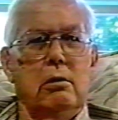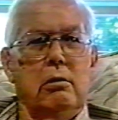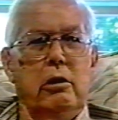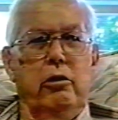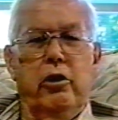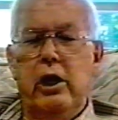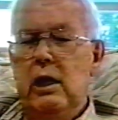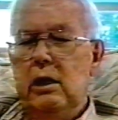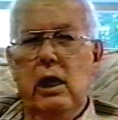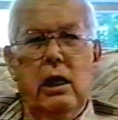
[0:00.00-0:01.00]
You can't
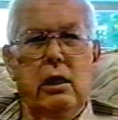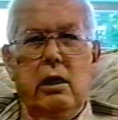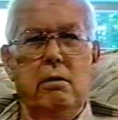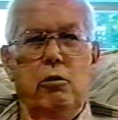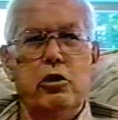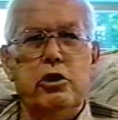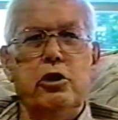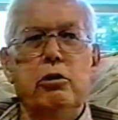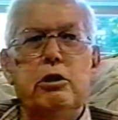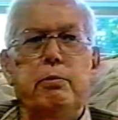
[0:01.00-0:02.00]
get it anymore. It's too
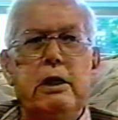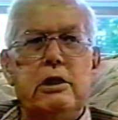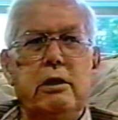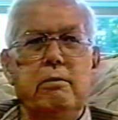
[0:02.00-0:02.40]
expensive.